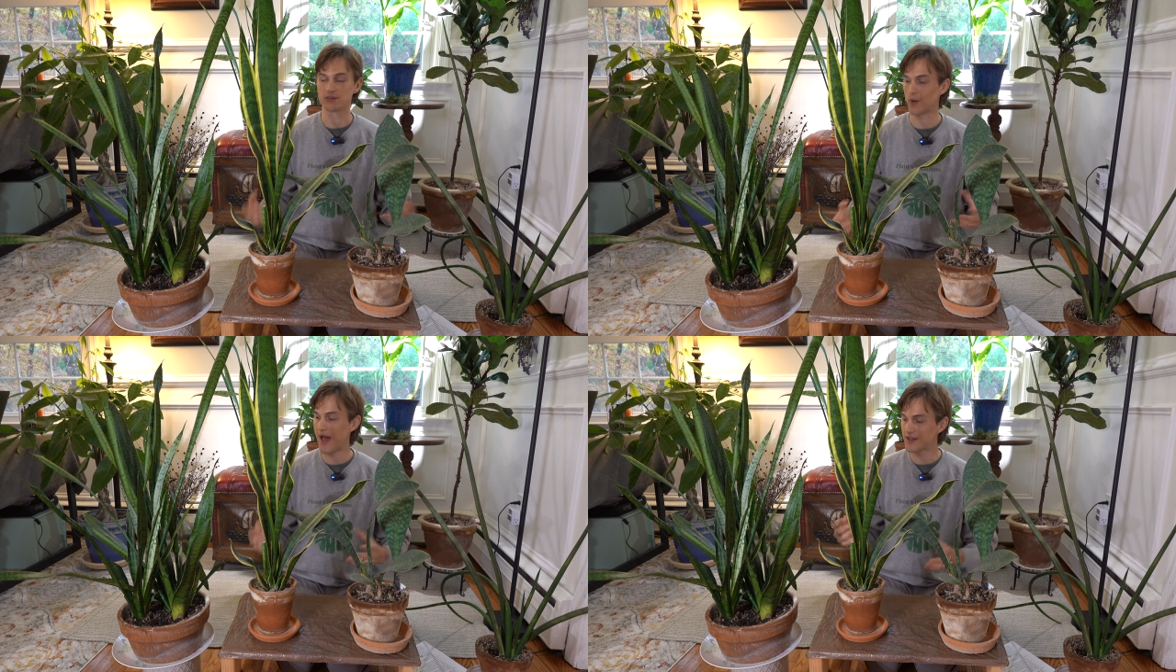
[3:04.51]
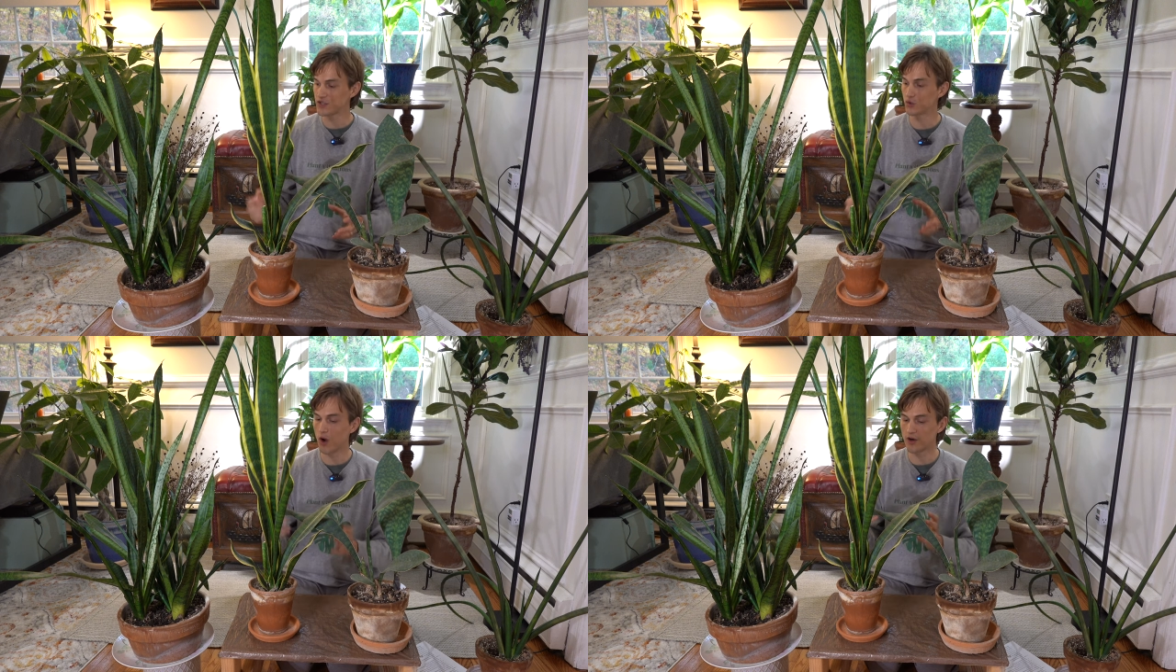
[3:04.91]
So as
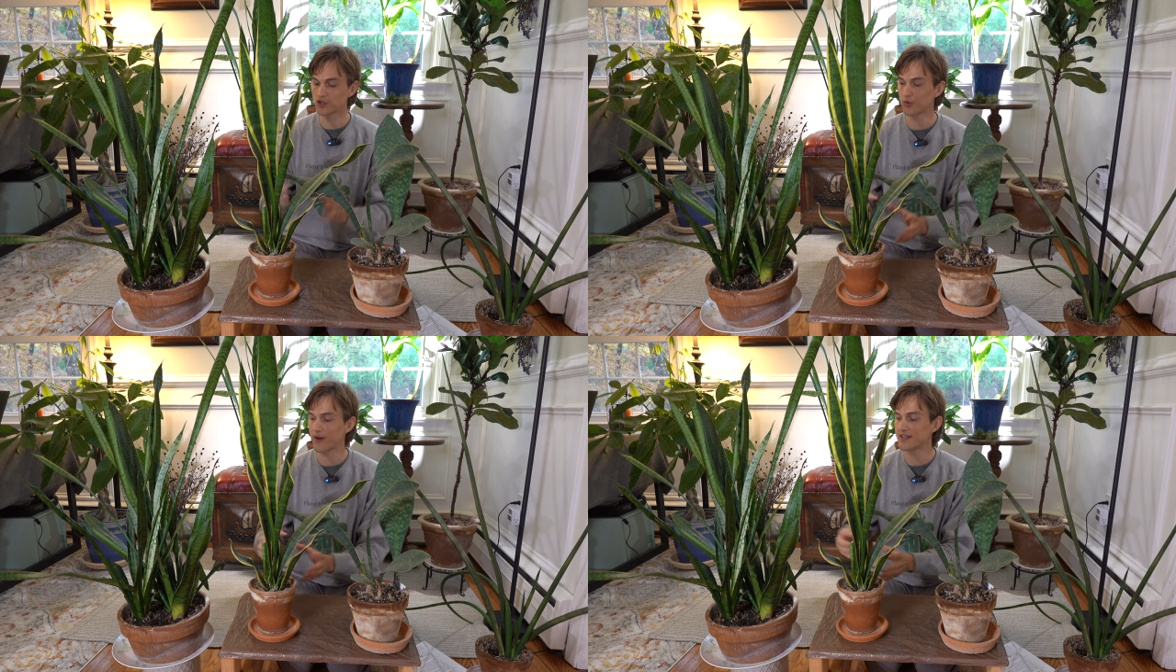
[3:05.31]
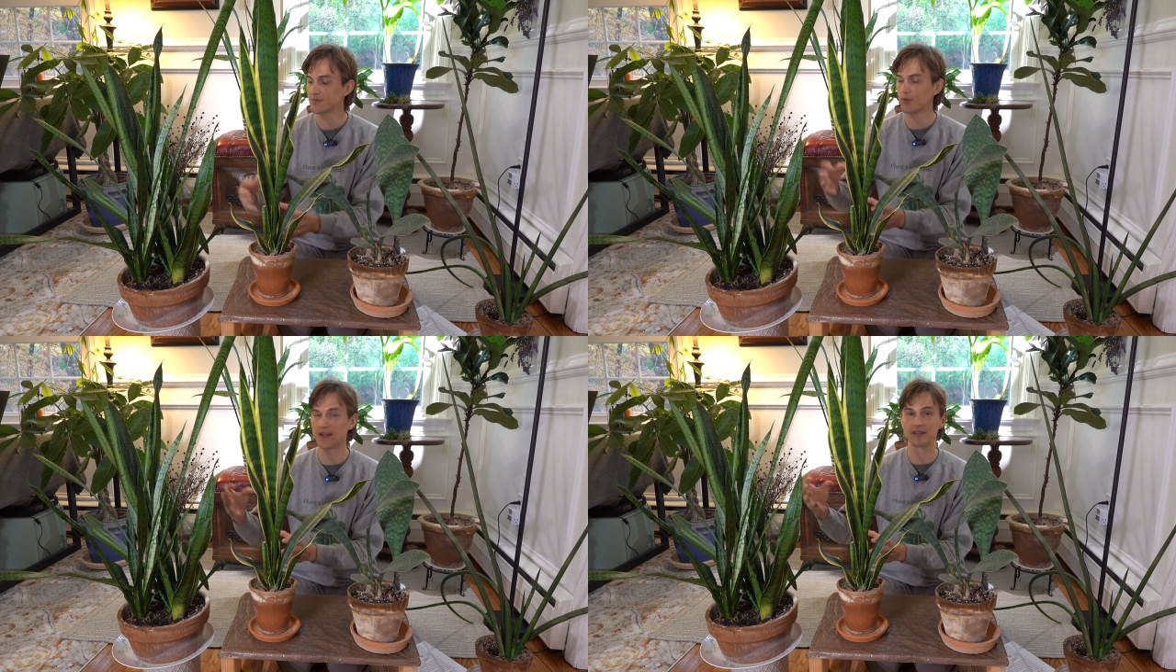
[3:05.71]
you are
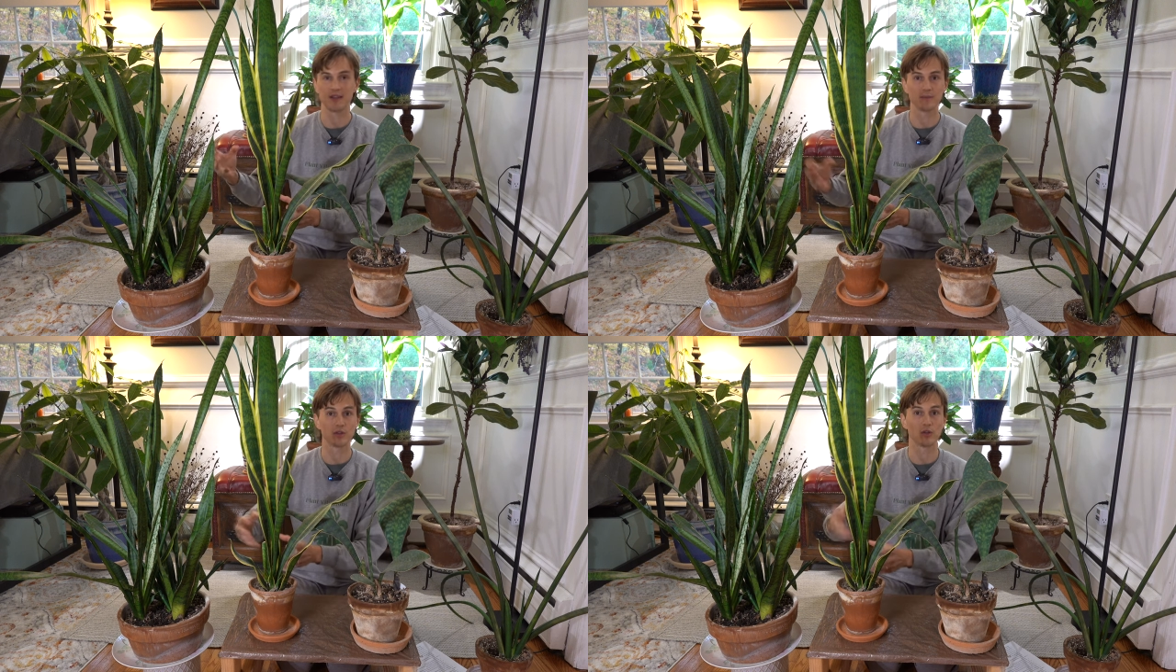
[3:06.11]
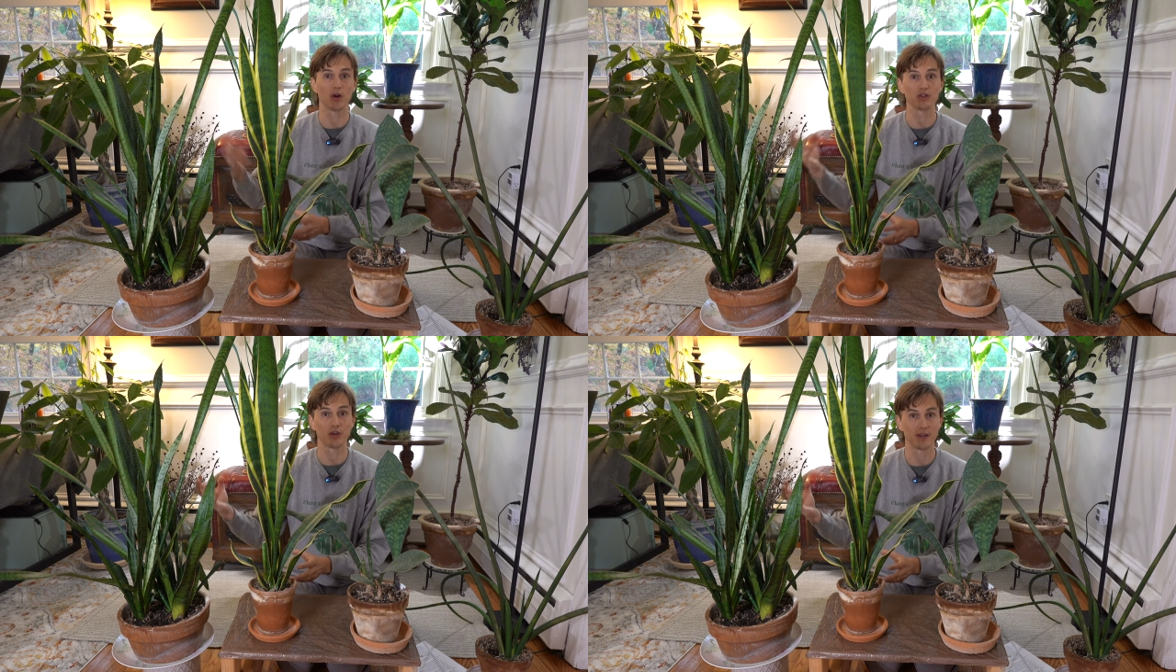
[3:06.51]
transplanting them to
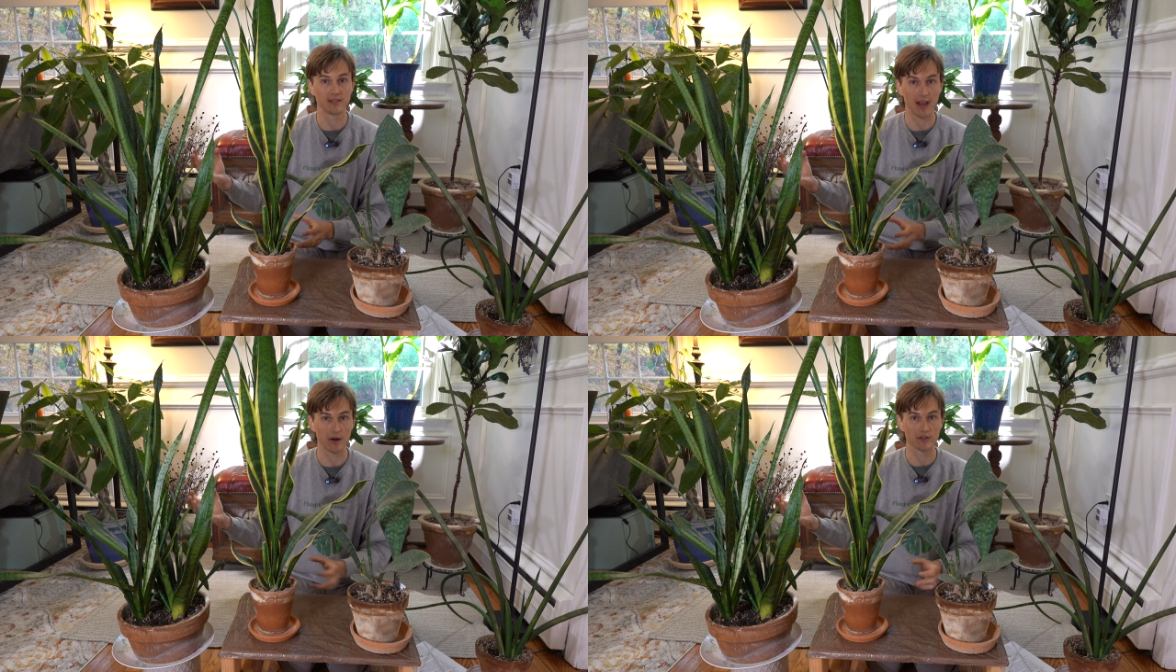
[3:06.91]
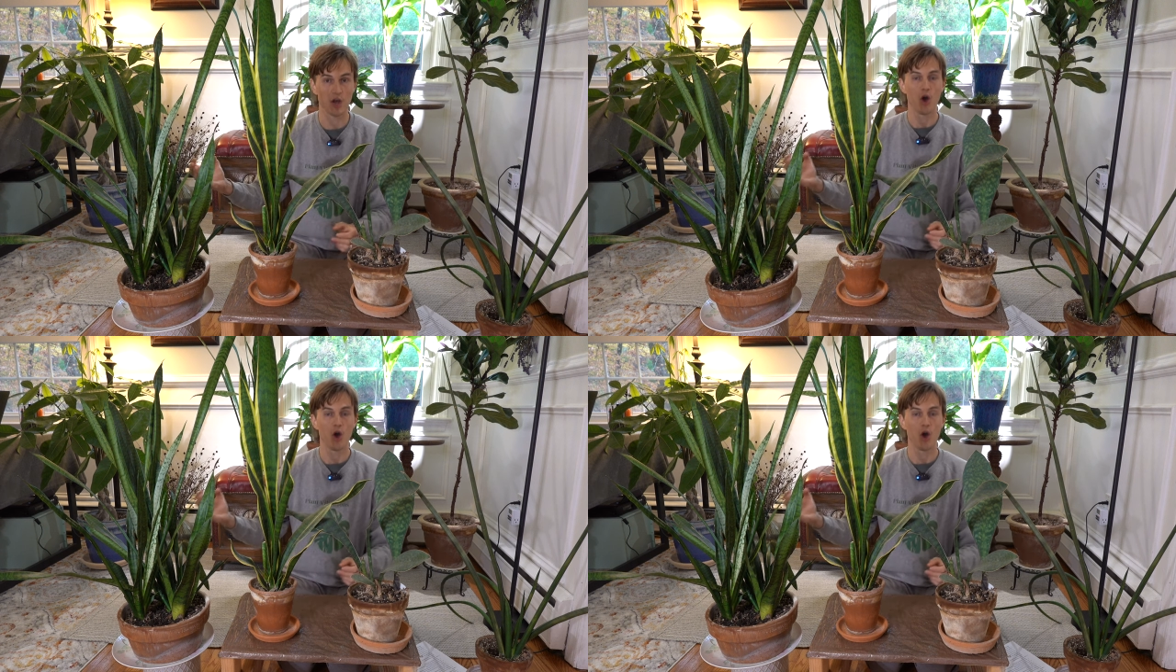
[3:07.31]
larger containers,